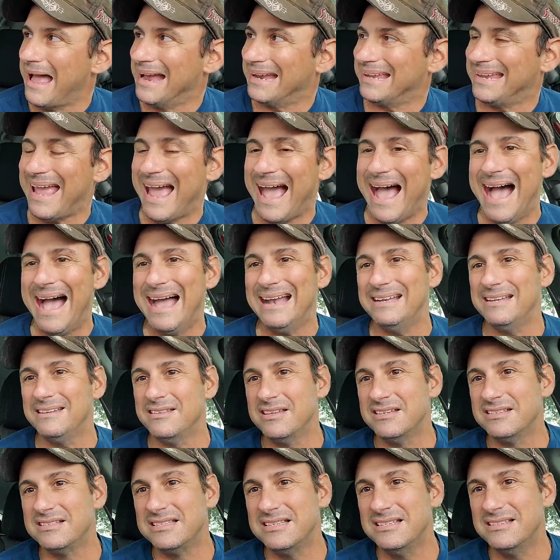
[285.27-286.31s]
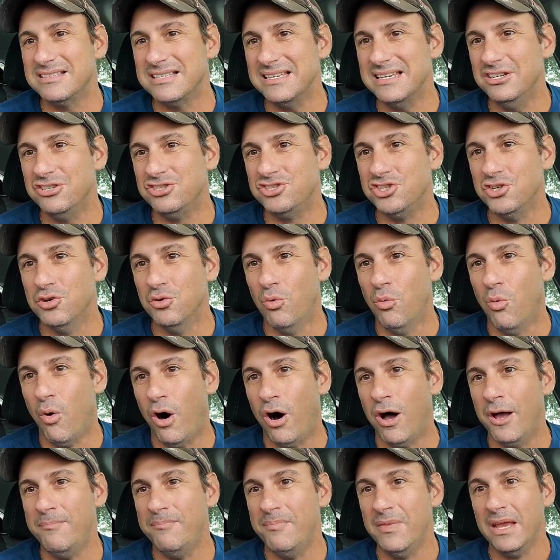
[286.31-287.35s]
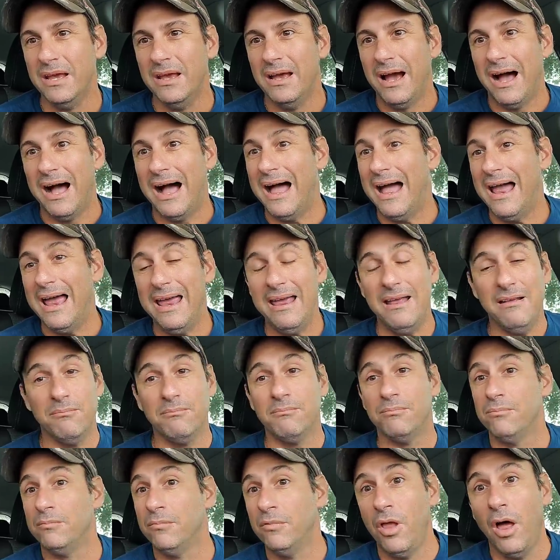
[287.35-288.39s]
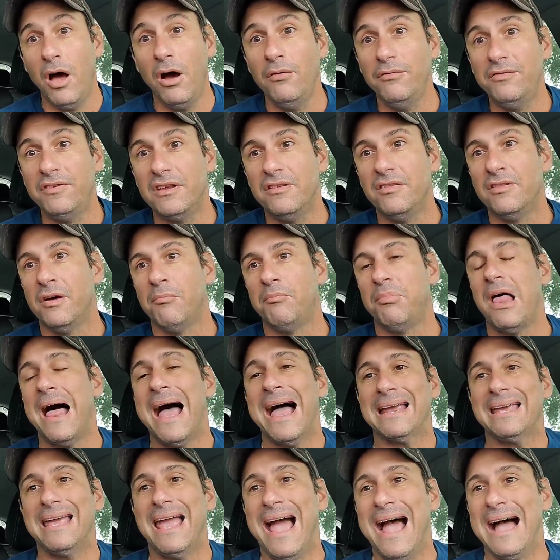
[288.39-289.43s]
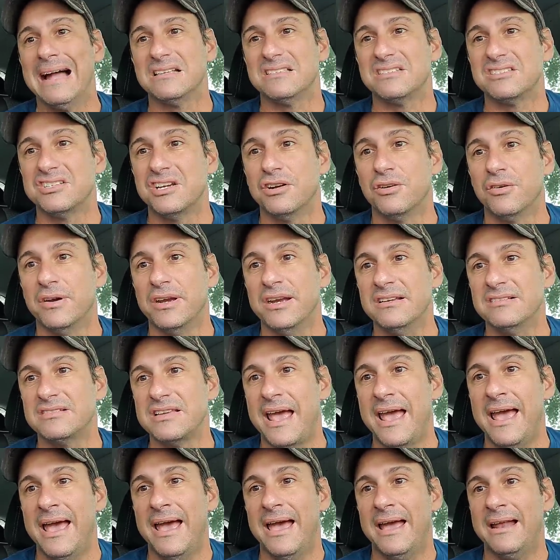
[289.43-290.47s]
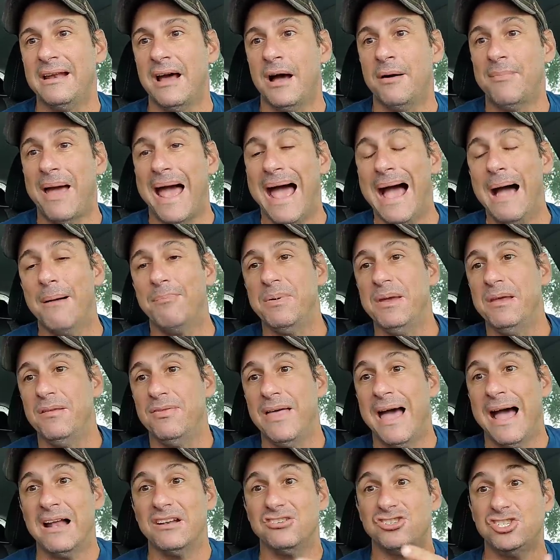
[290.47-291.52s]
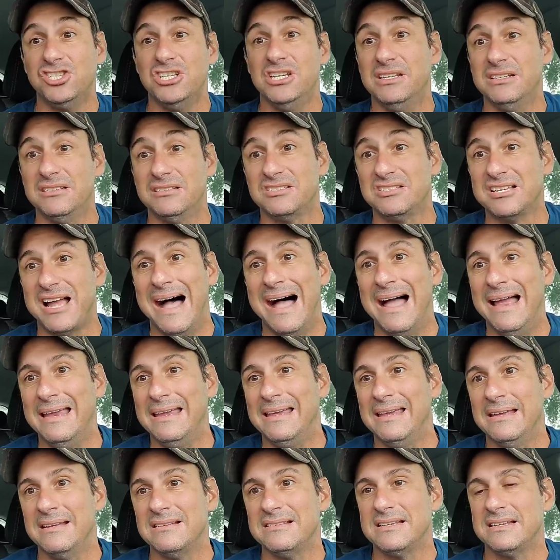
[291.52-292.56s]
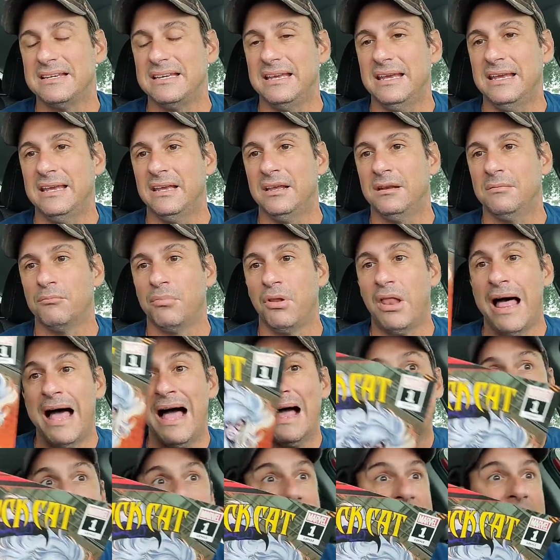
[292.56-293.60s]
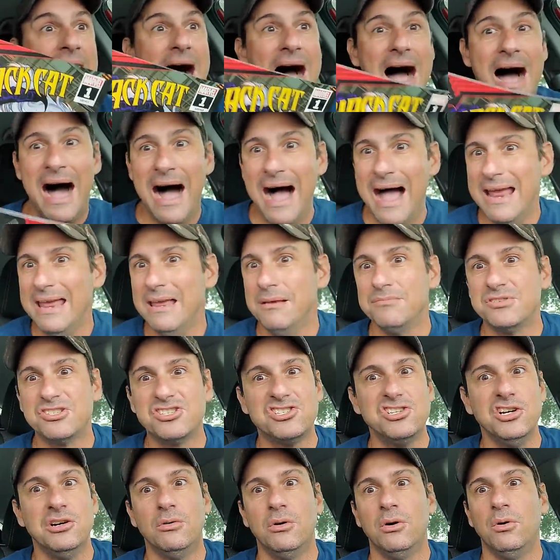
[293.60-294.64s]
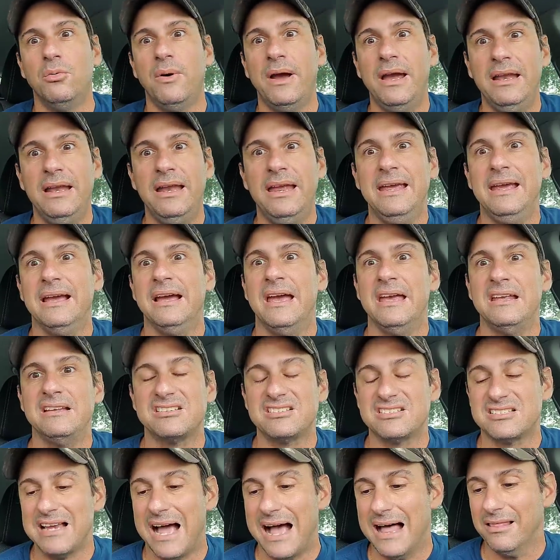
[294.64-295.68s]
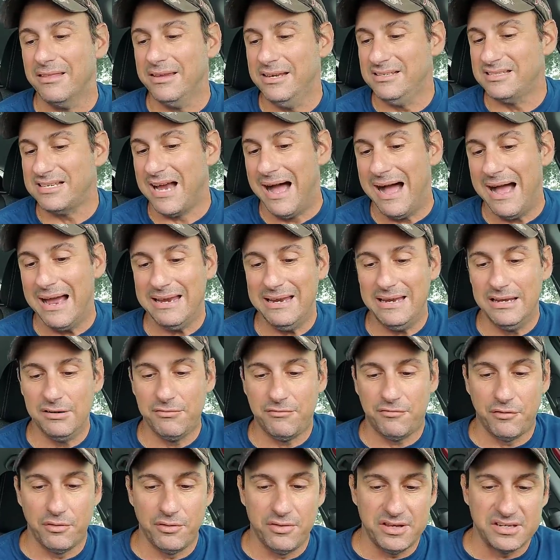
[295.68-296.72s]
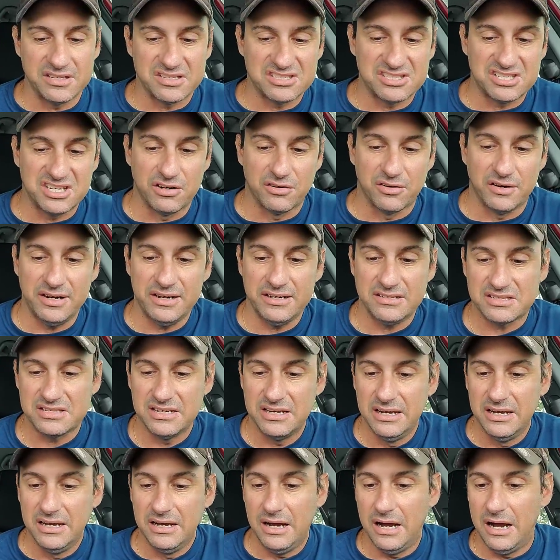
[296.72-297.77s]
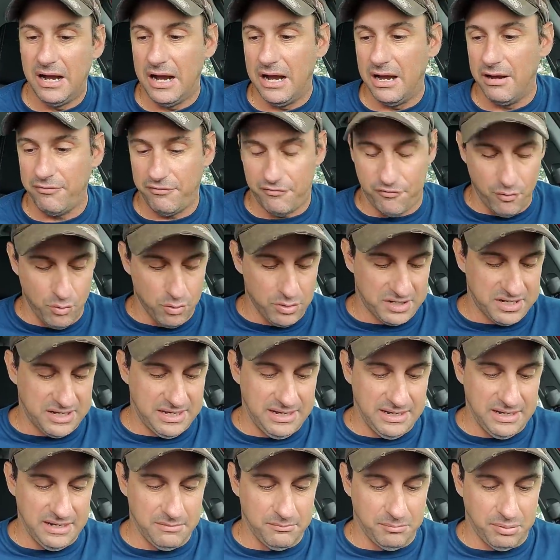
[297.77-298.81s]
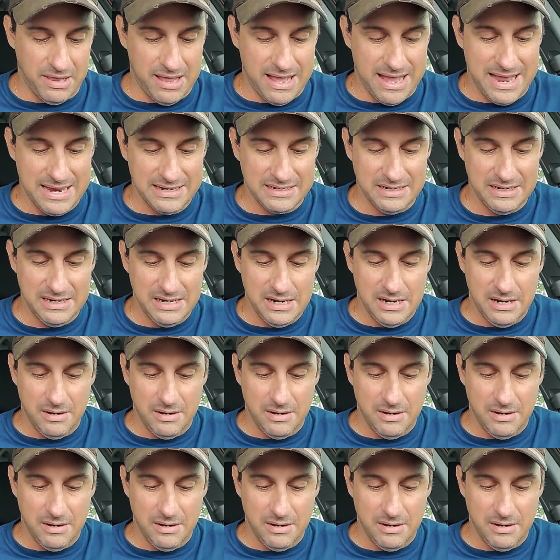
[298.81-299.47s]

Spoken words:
Cat. This is issue 1. I loved the Black Cat series, and I'm happy that she is tying into King in Black. I am still awaiting a solid tie-in for this series for King in Black.